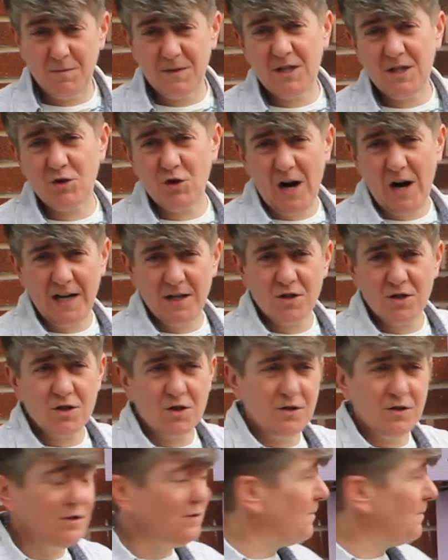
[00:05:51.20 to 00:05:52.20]
with the drier
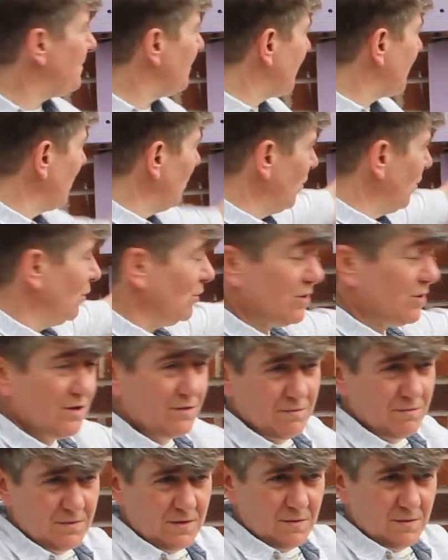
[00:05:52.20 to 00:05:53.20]
soil, the water
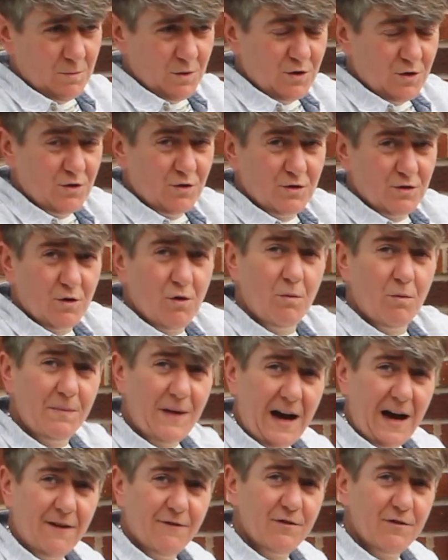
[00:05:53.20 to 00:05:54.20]
will sort of come
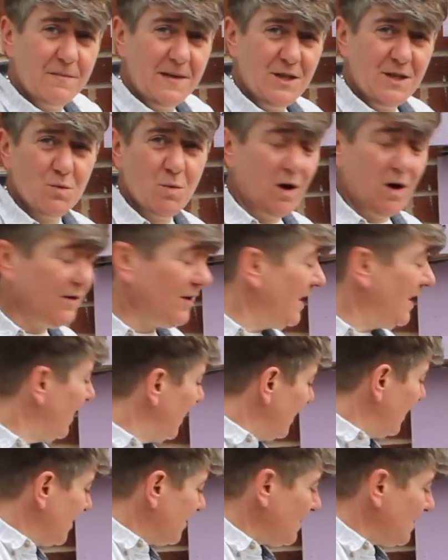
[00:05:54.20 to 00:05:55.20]
down from each one.
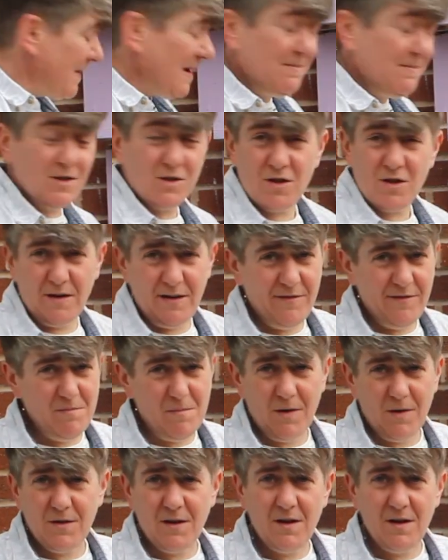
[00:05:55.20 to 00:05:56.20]
So maybe just don't even
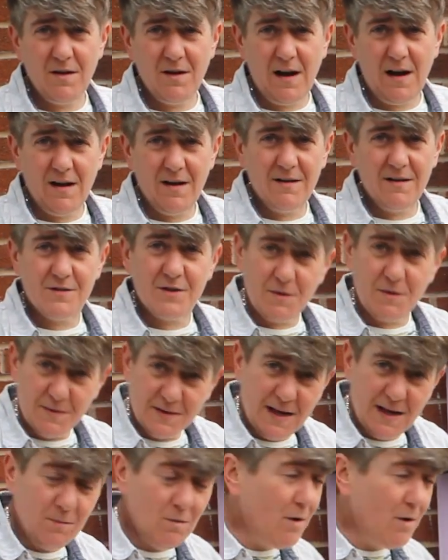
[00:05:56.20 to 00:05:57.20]
bother doing
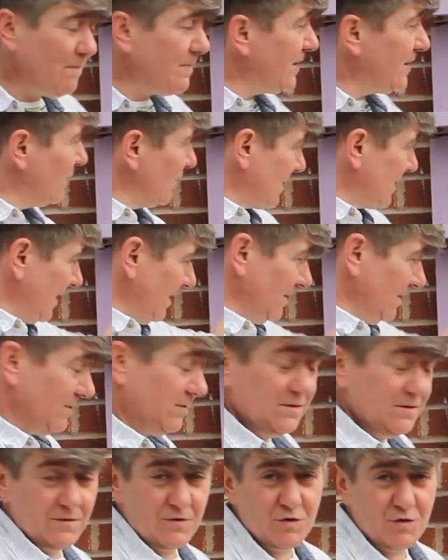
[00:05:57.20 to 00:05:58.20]
that one because it'll
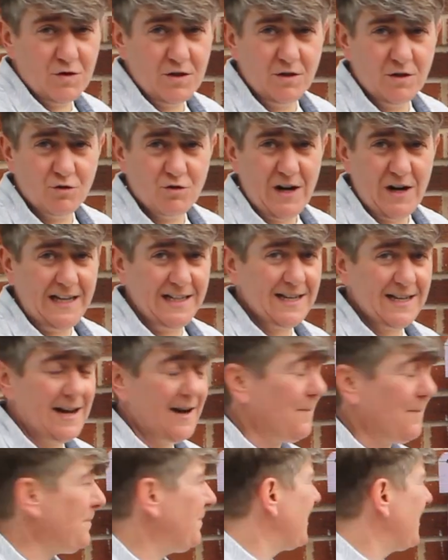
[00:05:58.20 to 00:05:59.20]
drain down.